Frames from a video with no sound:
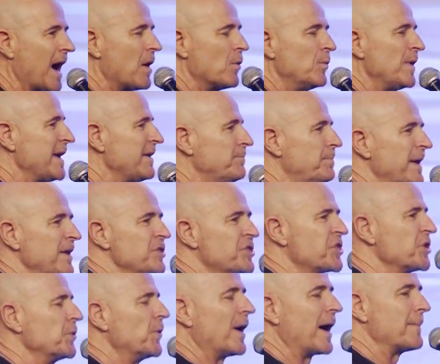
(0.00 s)
We've been
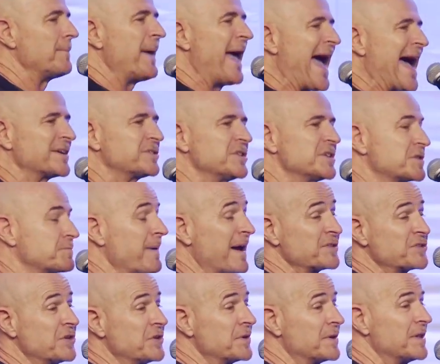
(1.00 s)
through our patches,
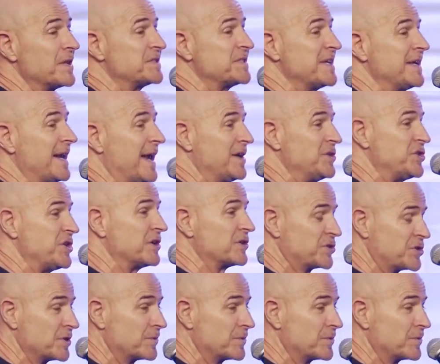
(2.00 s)
especially during the teenage years.